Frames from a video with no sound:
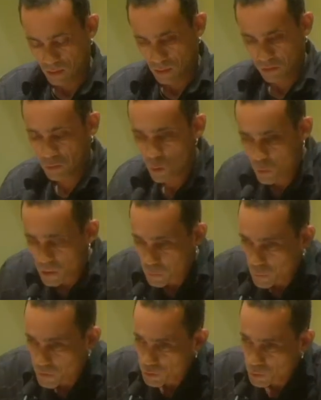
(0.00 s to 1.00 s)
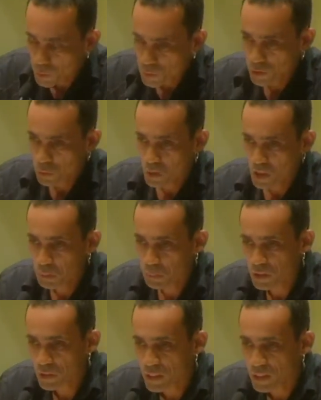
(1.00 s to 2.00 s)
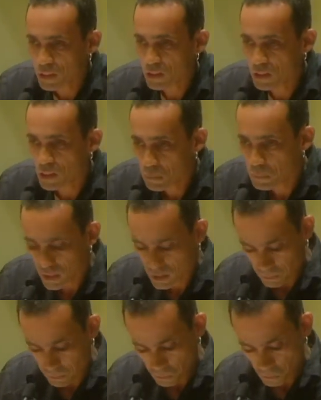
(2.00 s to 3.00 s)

For when we use the word betrayal glibly,